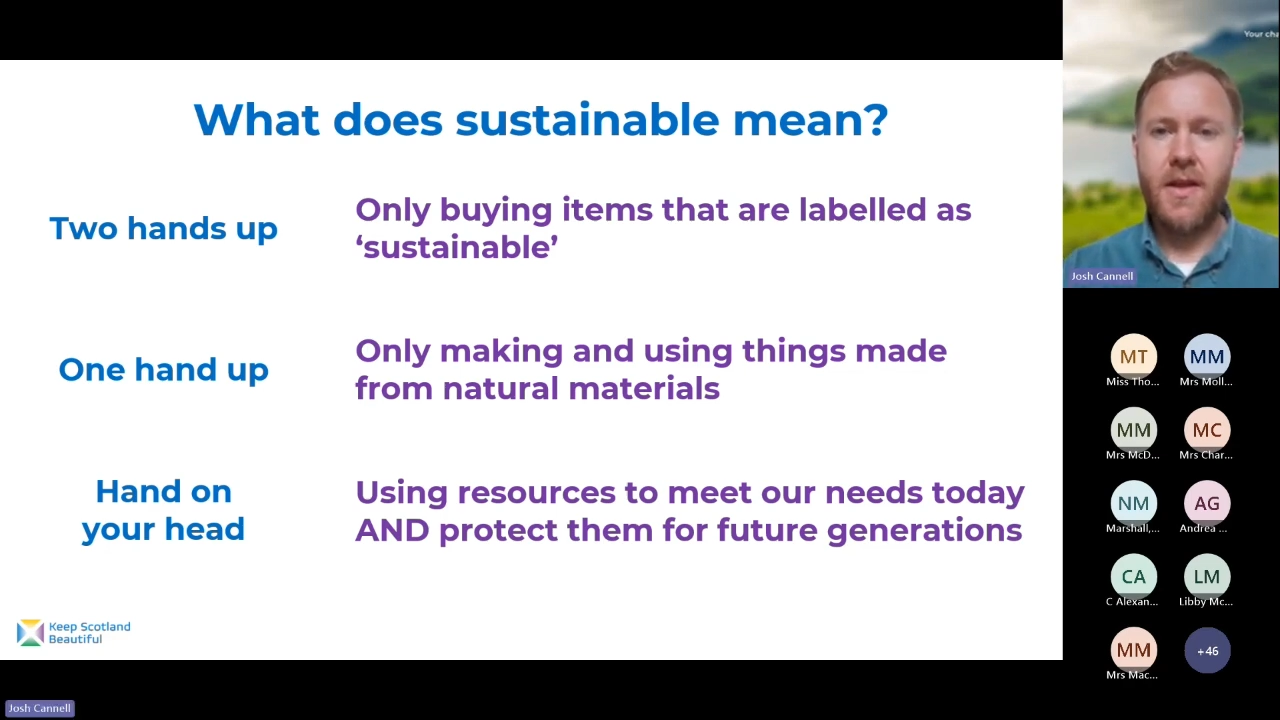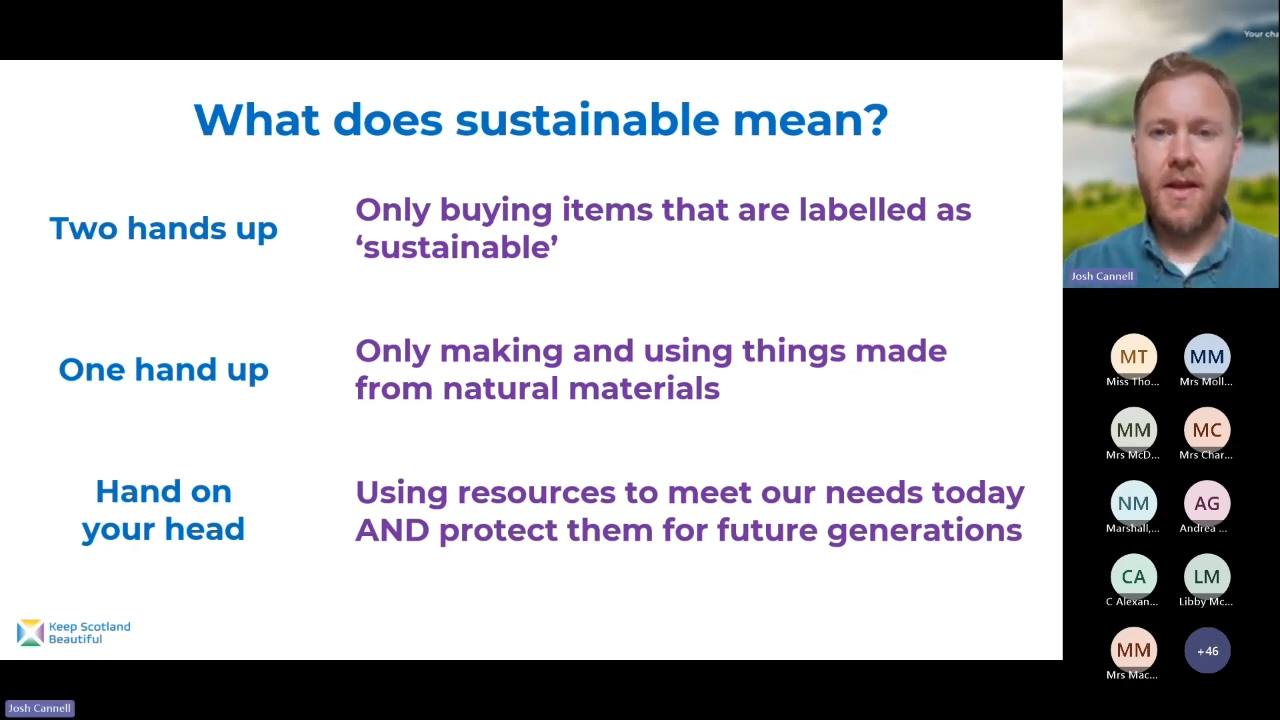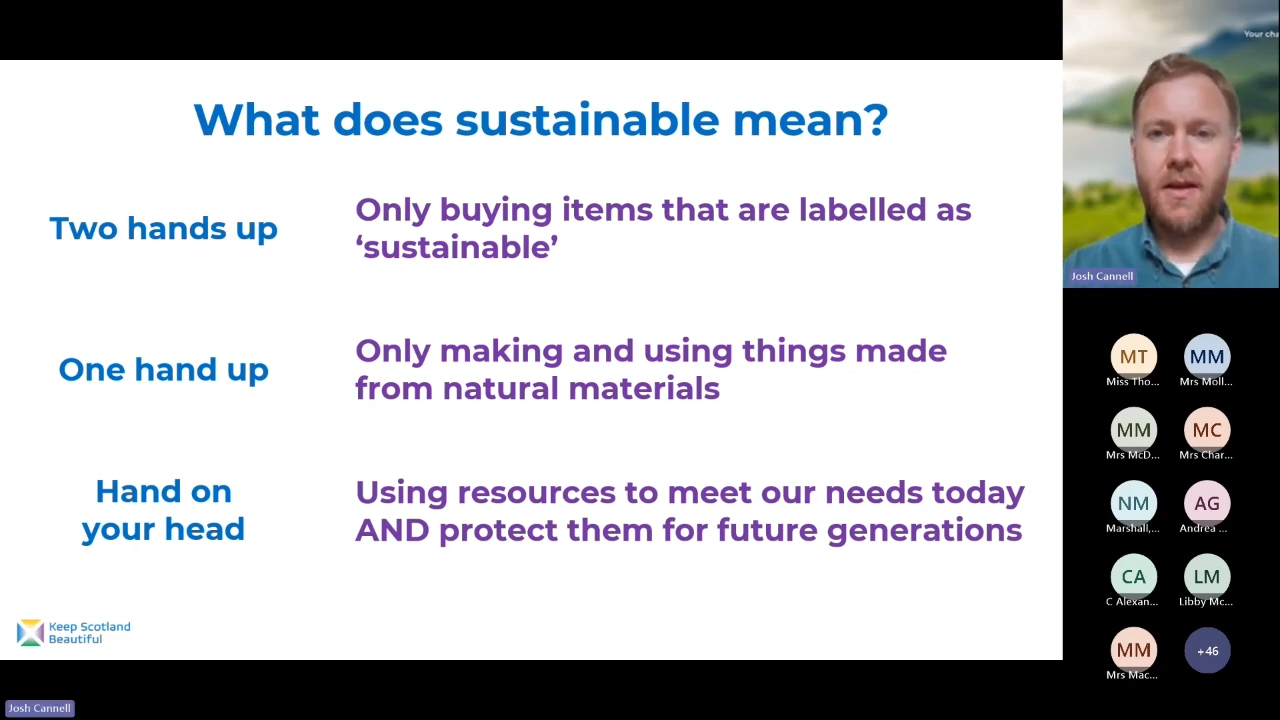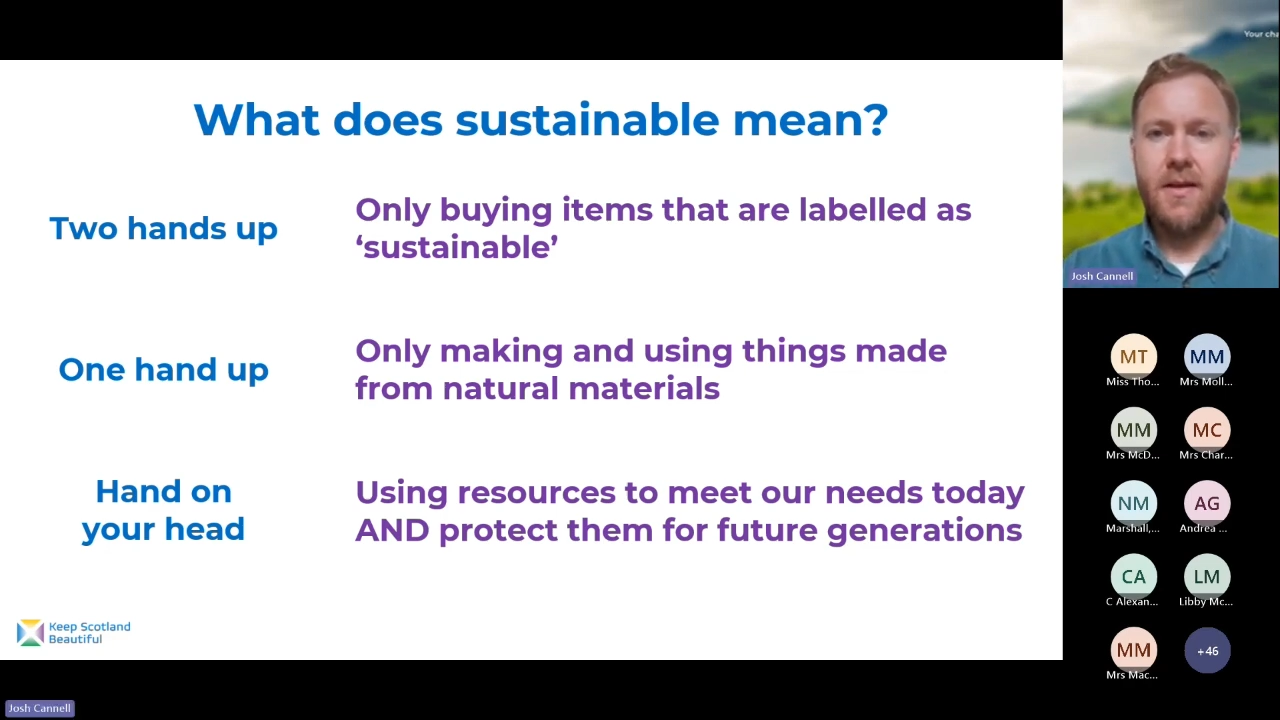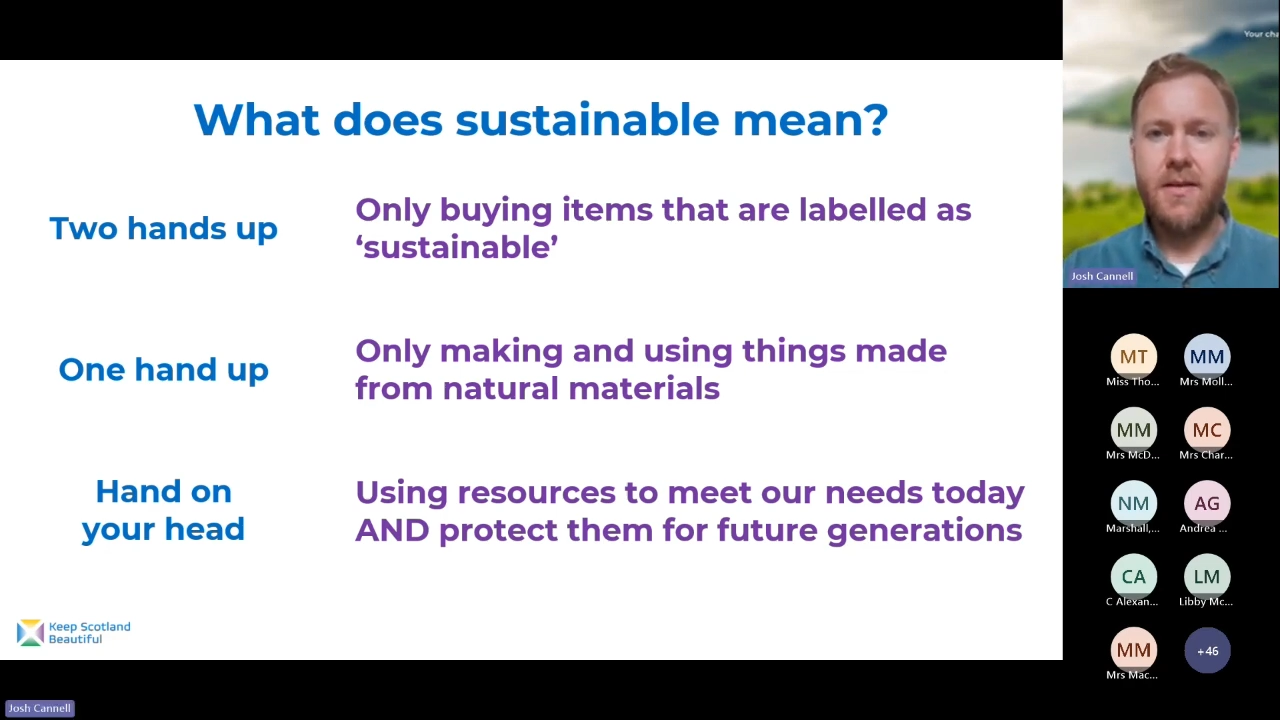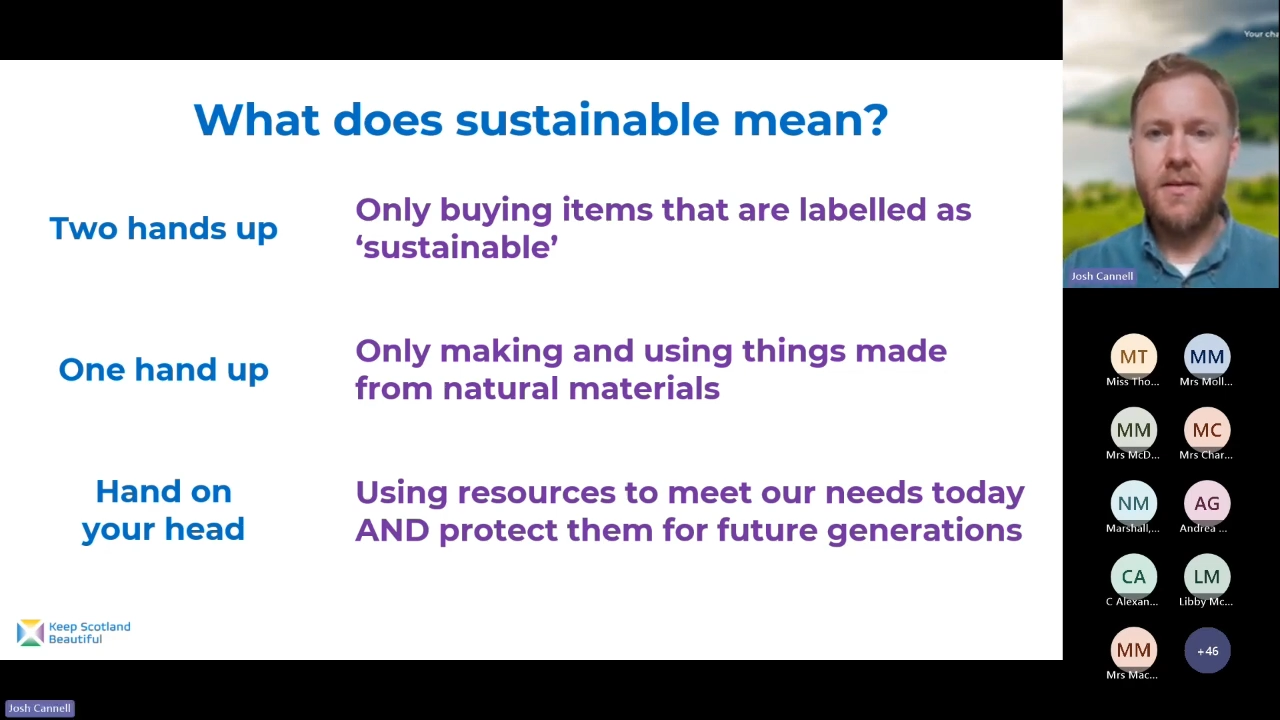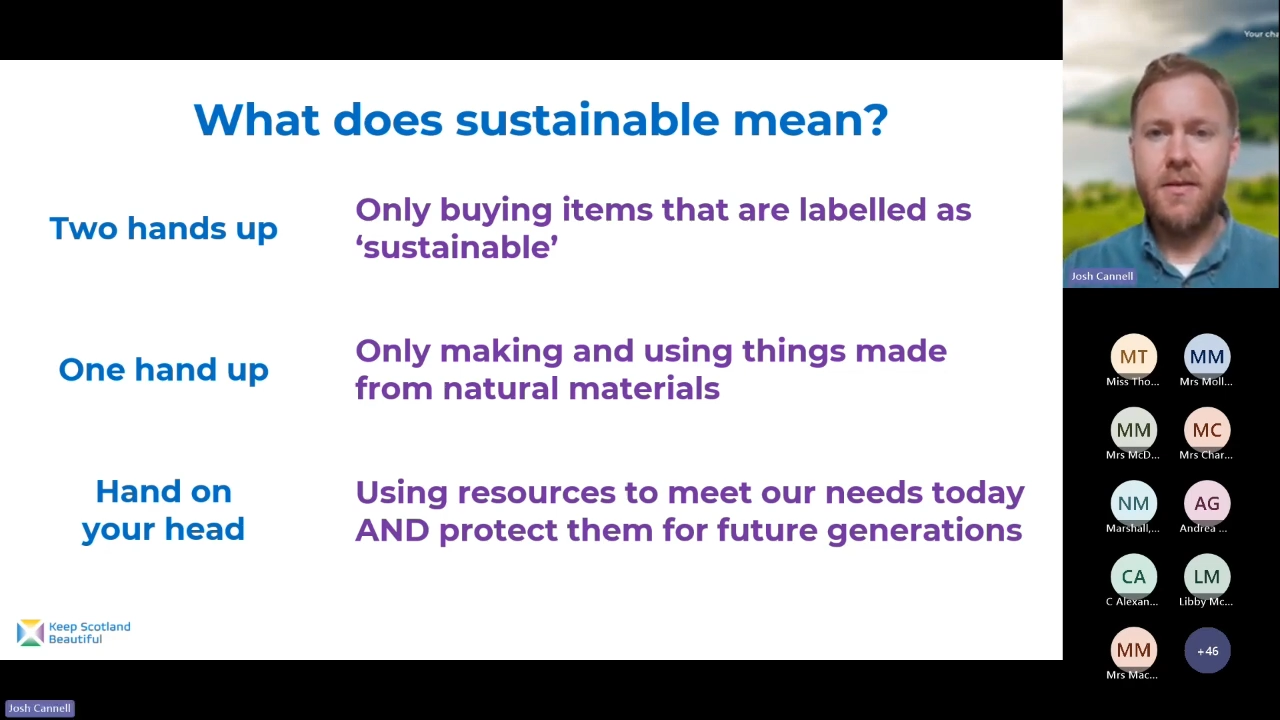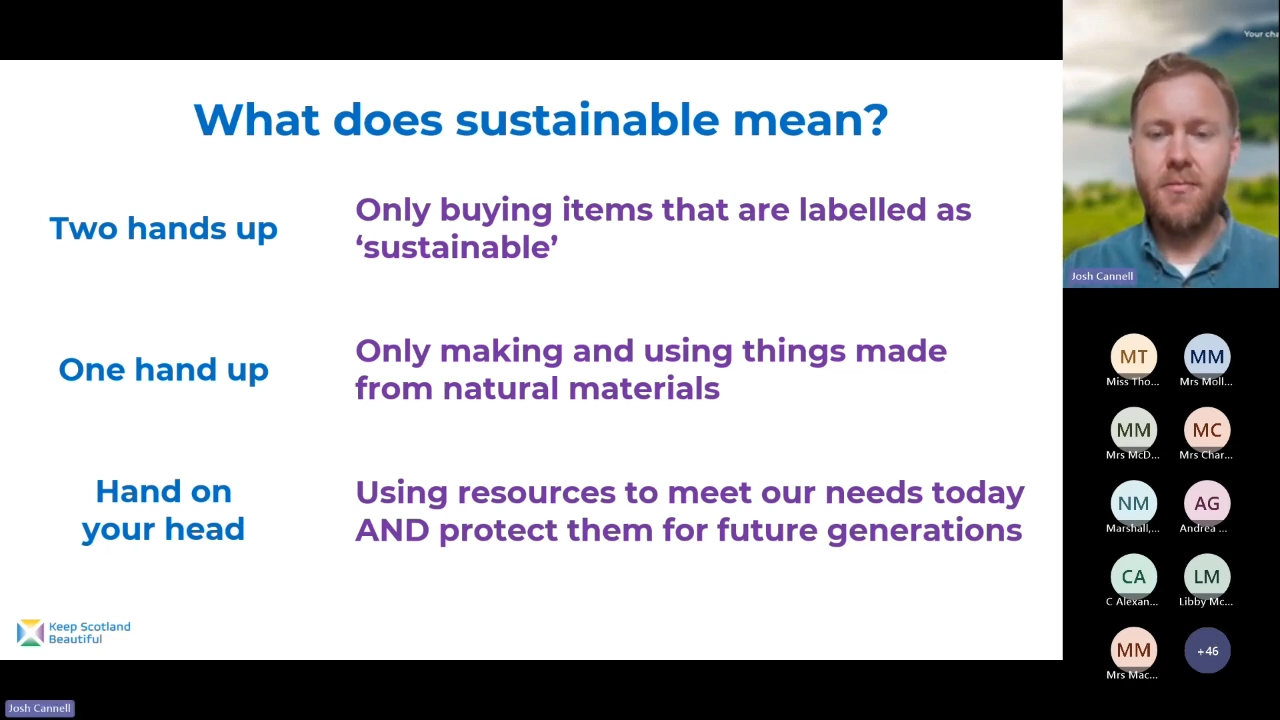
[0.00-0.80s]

thing